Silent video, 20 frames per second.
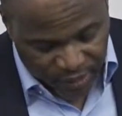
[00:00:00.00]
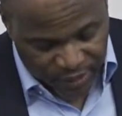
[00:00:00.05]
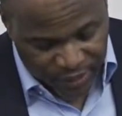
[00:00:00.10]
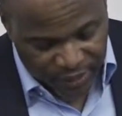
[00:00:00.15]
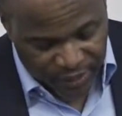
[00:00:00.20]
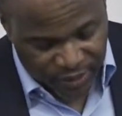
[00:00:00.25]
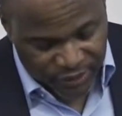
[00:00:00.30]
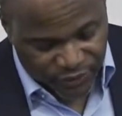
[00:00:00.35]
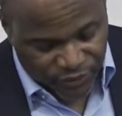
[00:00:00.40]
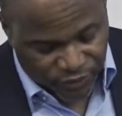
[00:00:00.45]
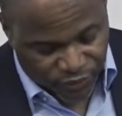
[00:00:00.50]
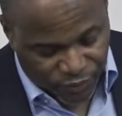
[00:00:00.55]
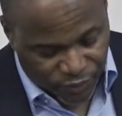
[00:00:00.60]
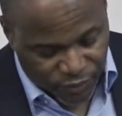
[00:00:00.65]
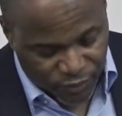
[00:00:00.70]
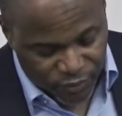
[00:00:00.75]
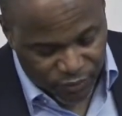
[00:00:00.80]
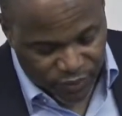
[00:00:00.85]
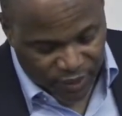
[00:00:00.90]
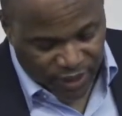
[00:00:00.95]
And it is
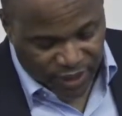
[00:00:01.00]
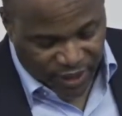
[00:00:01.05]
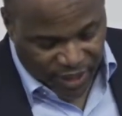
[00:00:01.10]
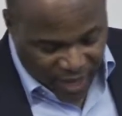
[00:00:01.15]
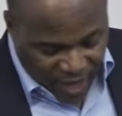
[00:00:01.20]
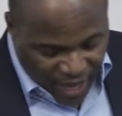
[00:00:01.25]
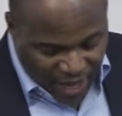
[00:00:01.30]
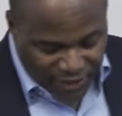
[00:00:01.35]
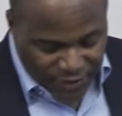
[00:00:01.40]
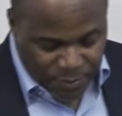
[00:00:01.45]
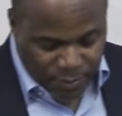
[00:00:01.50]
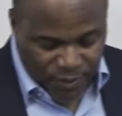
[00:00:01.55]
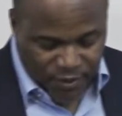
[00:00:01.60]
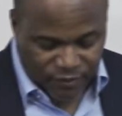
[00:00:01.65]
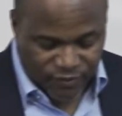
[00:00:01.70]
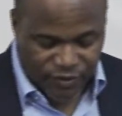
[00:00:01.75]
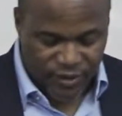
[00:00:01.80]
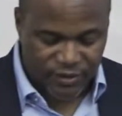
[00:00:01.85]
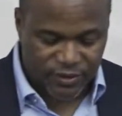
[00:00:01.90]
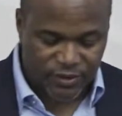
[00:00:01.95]
through the gospel
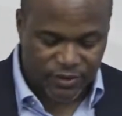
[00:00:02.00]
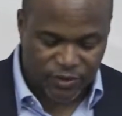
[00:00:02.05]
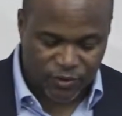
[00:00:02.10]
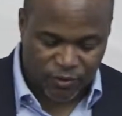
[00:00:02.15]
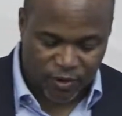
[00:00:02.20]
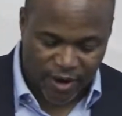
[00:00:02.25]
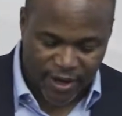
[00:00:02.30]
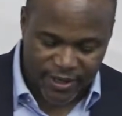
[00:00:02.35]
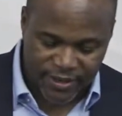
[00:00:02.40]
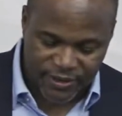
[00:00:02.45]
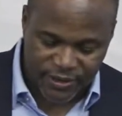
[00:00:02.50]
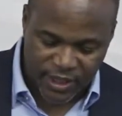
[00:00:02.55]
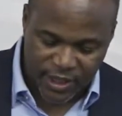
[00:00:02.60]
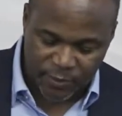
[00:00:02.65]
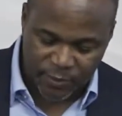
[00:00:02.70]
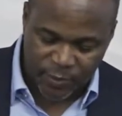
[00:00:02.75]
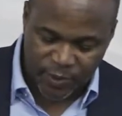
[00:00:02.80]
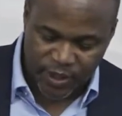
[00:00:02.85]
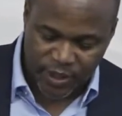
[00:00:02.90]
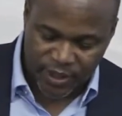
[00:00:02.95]
of Jesus Christ
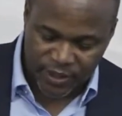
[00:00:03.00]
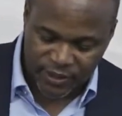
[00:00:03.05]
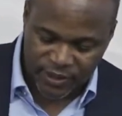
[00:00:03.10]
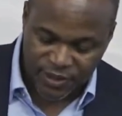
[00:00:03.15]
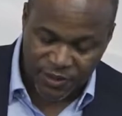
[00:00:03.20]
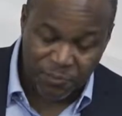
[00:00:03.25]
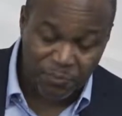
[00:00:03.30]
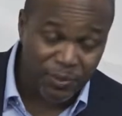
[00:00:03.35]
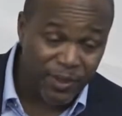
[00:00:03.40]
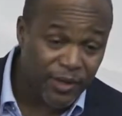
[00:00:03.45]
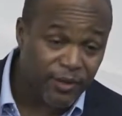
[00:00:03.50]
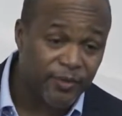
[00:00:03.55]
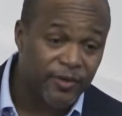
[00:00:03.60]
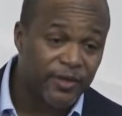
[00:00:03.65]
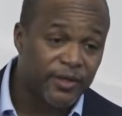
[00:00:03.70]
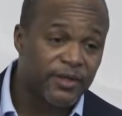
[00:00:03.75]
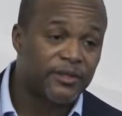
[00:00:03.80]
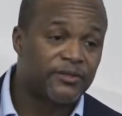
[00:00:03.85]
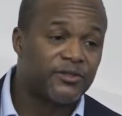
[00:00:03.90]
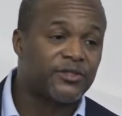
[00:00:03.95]
that we
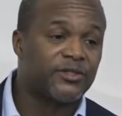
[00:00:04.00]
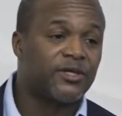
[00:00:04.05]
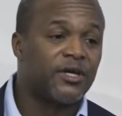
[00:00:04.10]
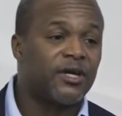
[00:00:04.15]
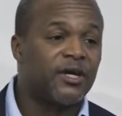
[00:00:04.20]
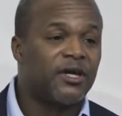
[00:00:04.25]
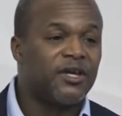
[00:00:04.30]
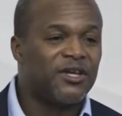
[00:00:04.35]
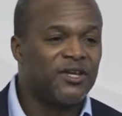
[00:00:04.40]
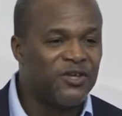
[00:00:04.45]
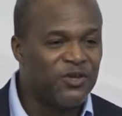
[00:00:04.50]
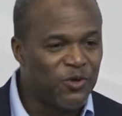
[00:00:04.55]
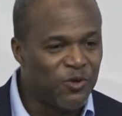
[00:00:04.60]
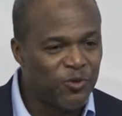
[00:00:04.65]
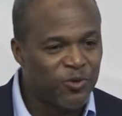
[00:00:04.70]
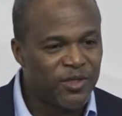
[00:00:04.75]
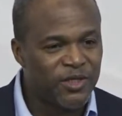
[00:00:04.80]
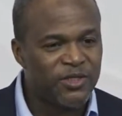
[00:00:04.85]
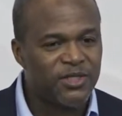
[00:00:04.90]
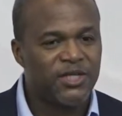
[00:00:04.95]
experience
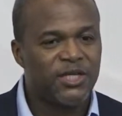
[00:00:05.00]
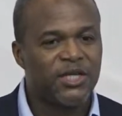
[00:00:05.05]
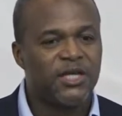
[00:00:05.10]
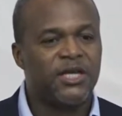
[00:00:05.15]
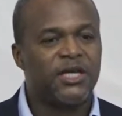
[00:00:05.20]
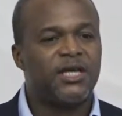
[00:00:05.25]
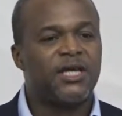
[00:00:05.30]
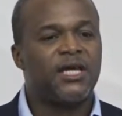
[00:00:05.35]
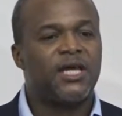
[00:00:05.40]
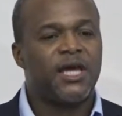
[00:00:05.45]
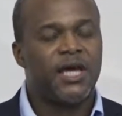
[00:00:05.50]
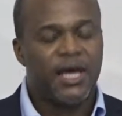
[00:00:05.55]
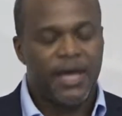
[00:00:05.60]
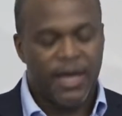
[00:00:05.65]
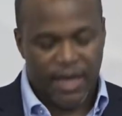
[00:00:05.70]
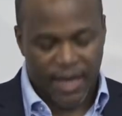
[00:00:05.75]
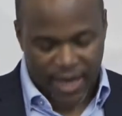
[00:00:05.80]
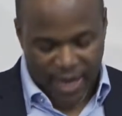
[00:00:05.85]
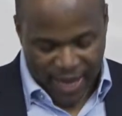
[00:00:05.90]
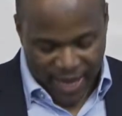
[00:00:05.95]
unity
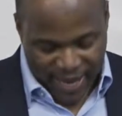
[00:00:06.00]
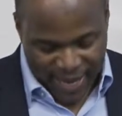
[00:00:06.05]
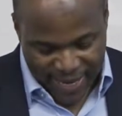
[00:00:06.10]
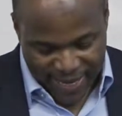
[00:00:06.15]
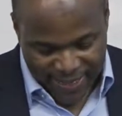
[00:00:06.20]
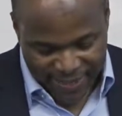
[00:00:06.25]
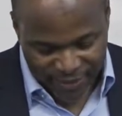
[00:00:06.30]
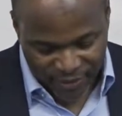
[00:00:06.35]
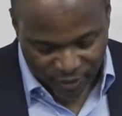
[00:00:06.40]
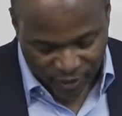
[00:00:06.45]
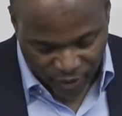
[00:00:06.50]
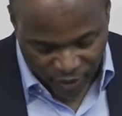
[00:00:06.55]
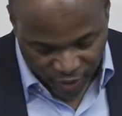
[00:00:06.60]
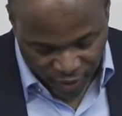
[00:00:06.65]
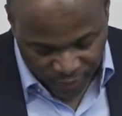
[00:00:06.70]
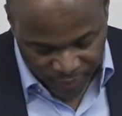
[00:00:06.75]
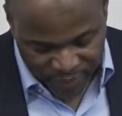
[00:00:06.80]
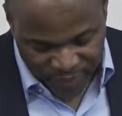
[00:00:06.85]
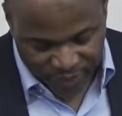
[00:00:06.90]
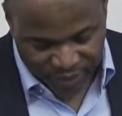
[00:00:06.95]
and
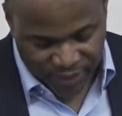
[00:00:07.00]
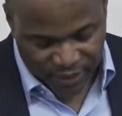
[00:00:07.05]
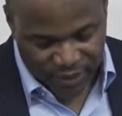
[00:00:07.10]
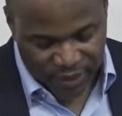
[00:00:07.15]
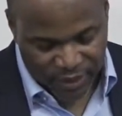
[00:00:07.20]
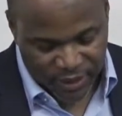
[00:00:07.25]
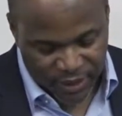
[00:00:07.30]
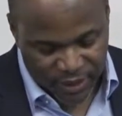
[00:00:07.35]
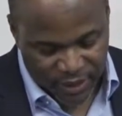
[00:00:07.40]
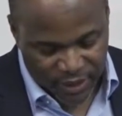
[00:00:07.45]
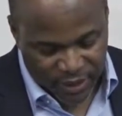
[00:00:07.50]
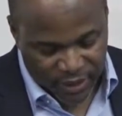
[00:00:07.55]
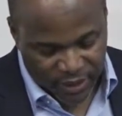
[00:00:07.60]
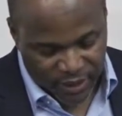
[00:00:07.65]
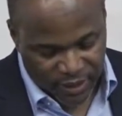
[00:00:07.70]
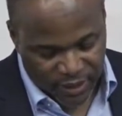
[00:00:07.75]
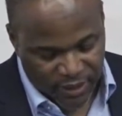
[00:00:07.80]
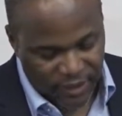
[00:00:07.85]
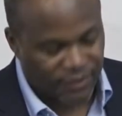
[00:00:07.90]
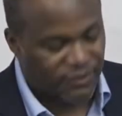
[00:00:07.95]
harmony
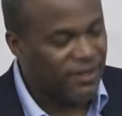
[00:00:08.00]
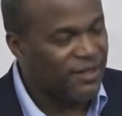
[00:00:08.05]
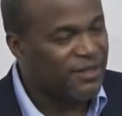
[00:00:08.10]
in the